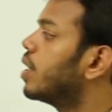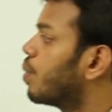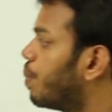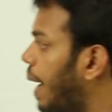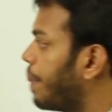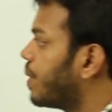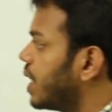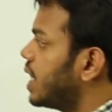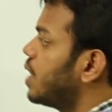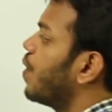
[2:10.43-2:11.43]
So my
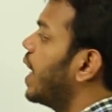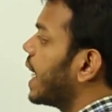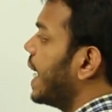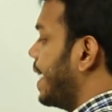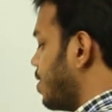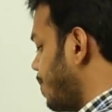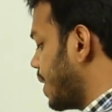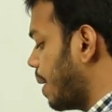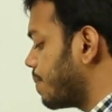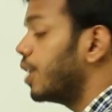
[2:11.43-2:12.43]
this is where relative
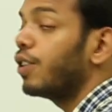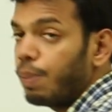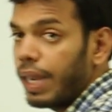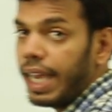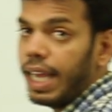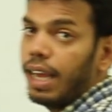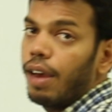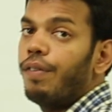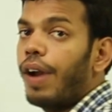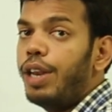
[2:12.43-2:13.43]
speed comes into play
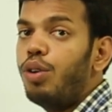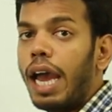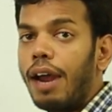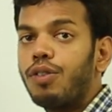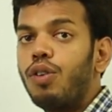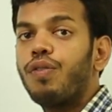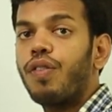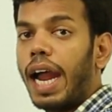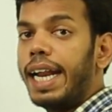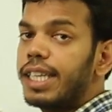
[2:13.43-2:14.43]
when you have to
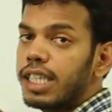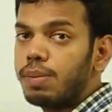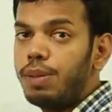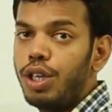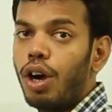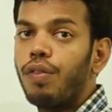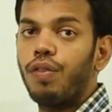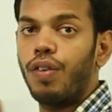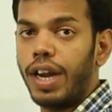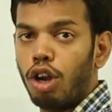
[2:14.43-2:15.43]
find the speed of
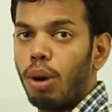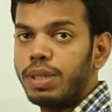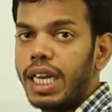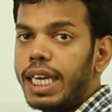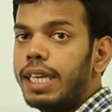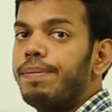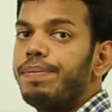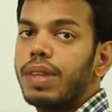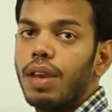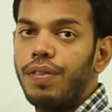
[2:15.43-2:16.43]
one object
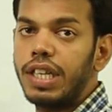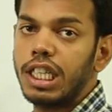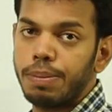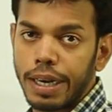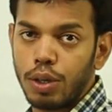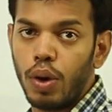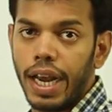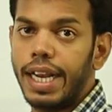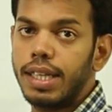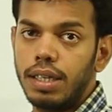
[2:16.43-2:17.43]
with respect to
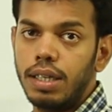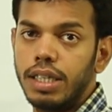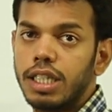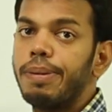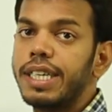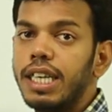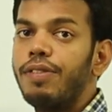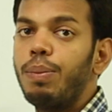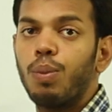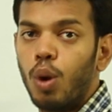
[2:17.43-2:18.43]
another, especially
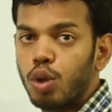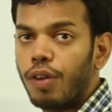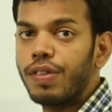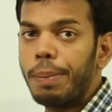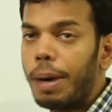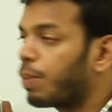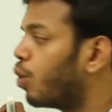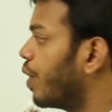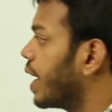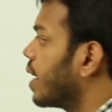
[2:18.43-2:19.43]
when both of them are
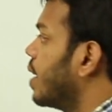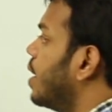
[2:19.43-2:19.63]
moving.